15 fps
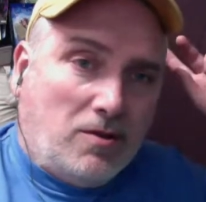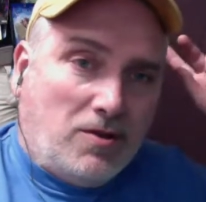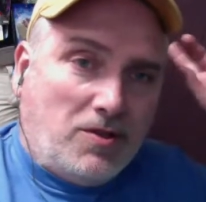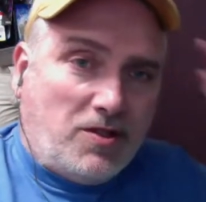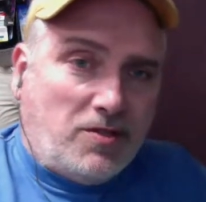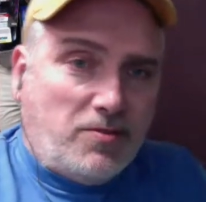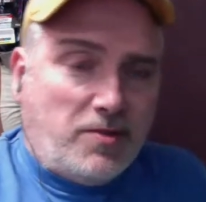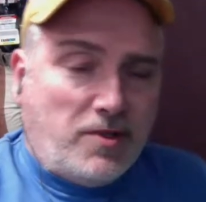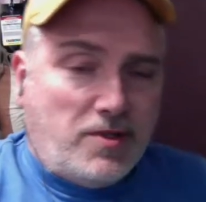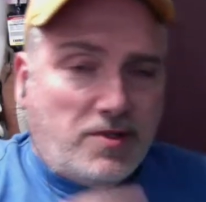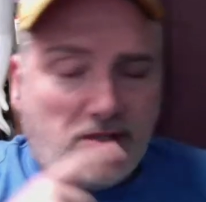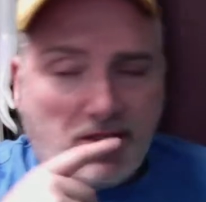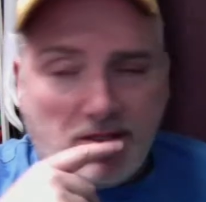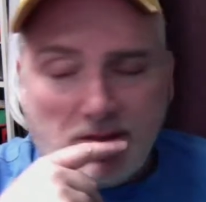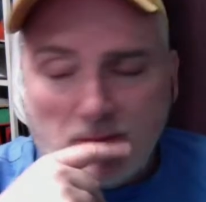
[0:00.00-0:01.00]
Sabine
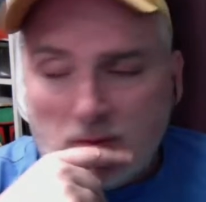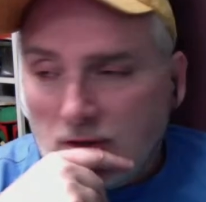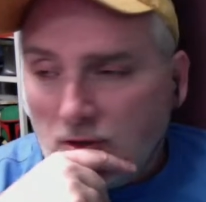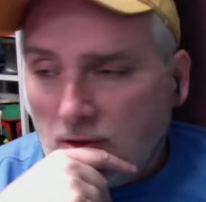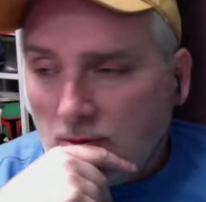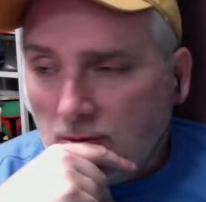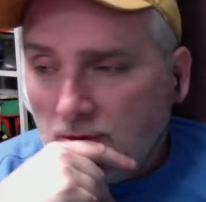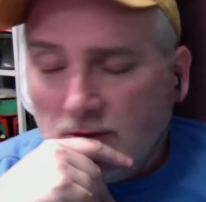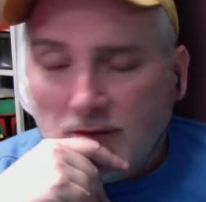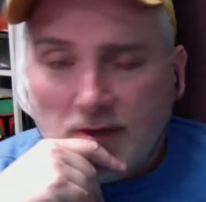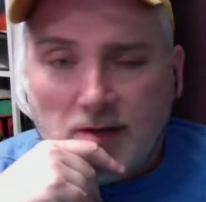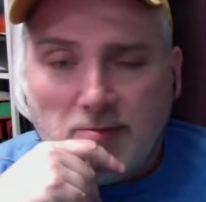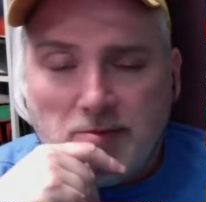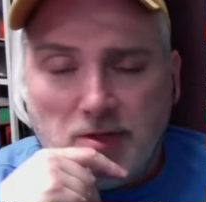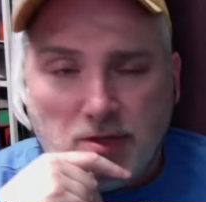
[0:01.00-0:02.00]
Season 1 armor.
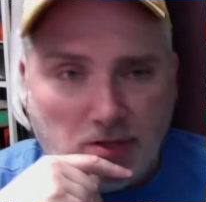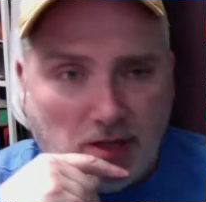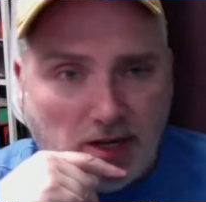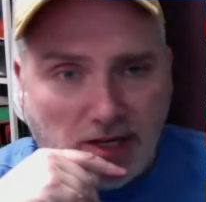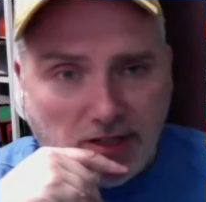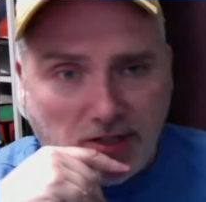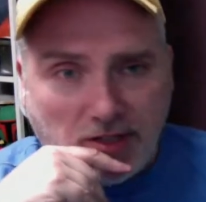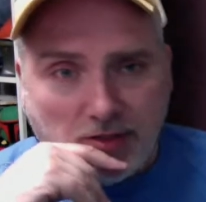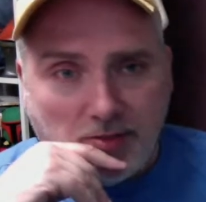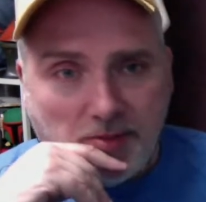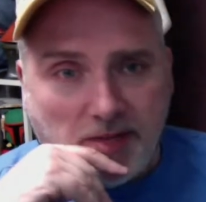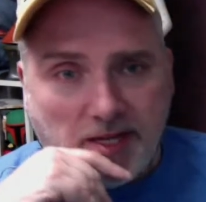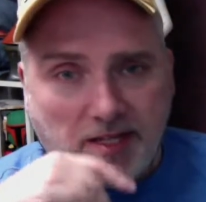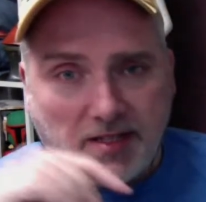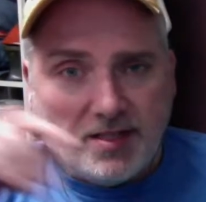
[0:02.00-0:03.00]
I'm actually gonna
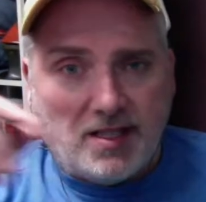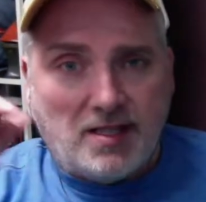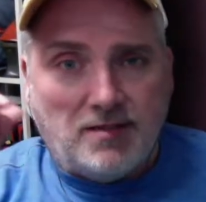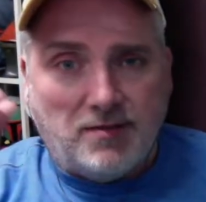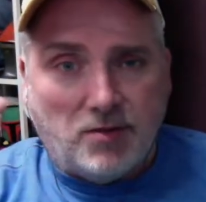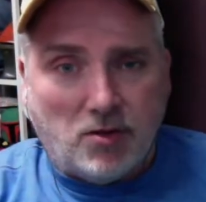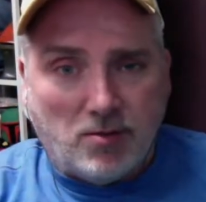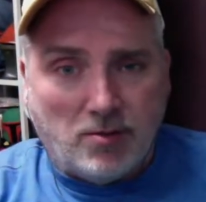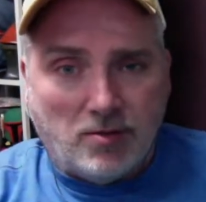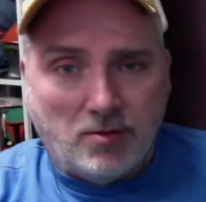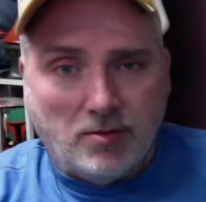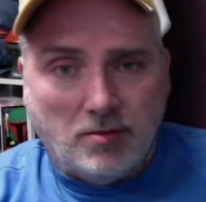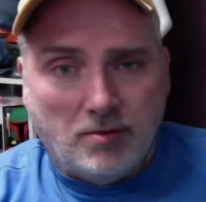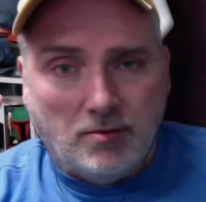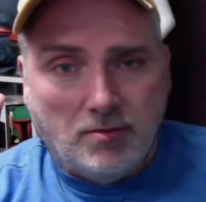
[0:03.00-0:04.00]
make a set of
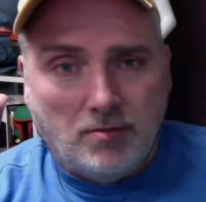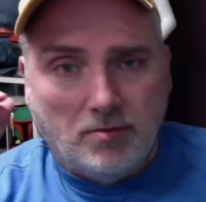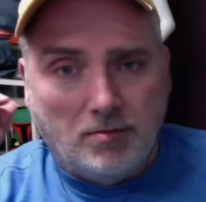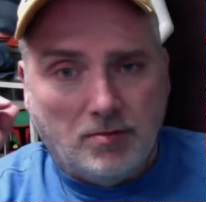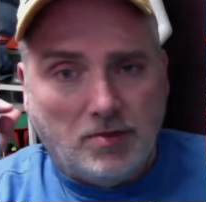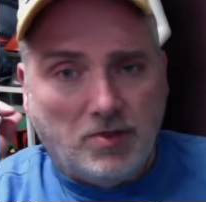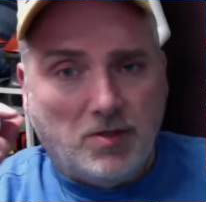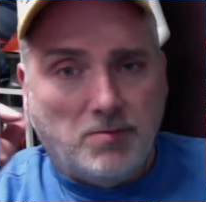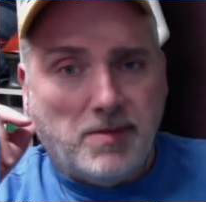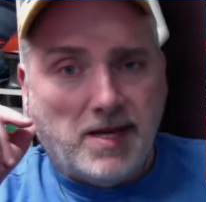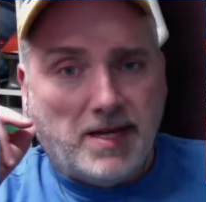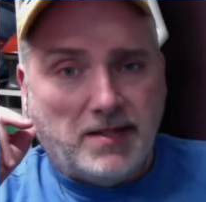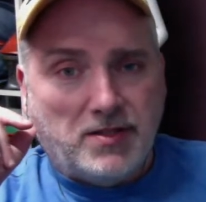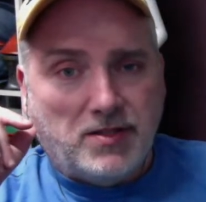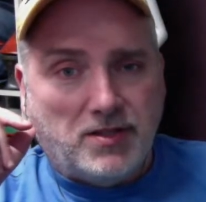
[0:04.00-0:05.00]
armor to
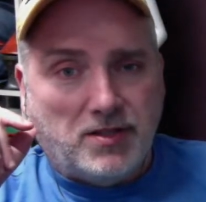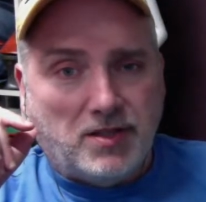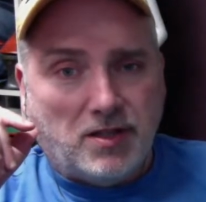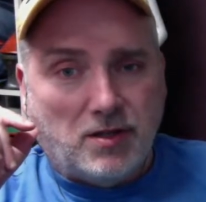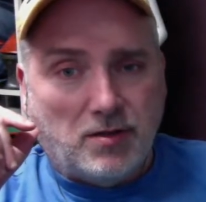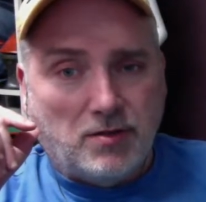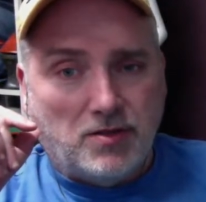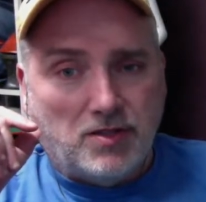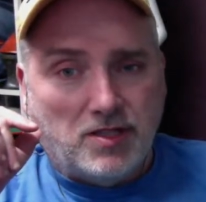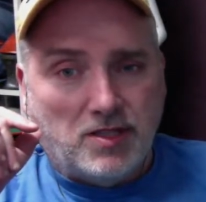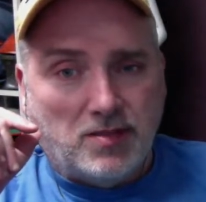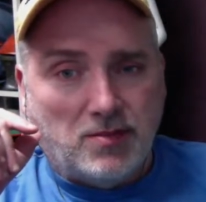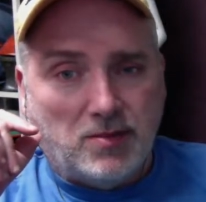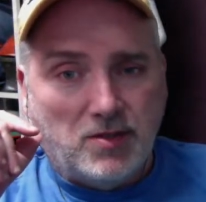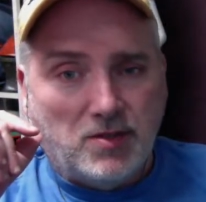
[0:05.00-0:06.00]
match this color
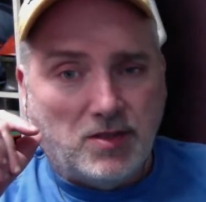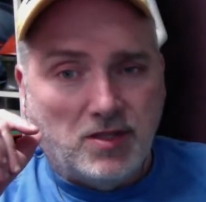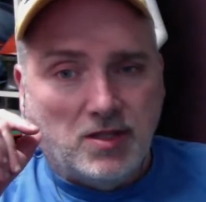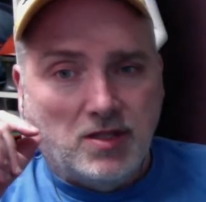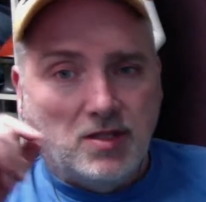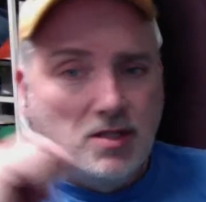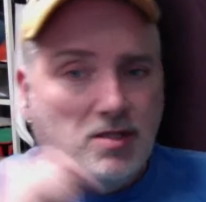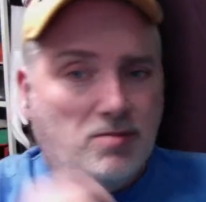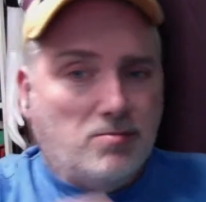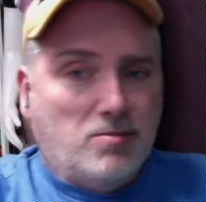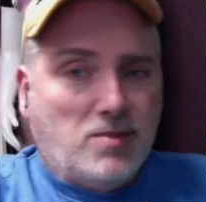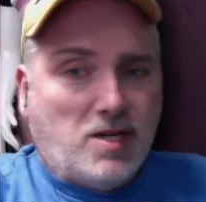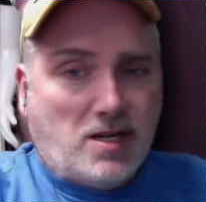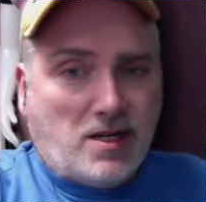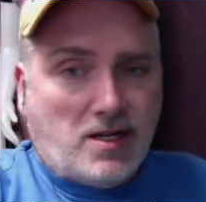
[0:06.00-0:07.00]
scheme, because
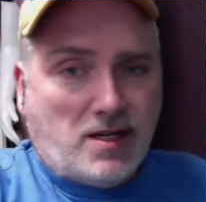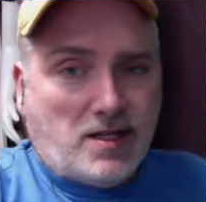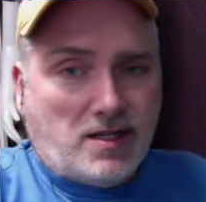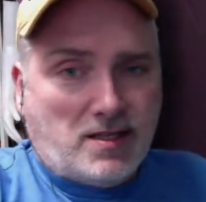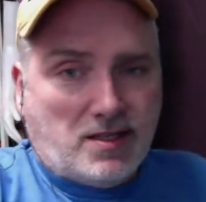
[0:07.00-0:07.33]
my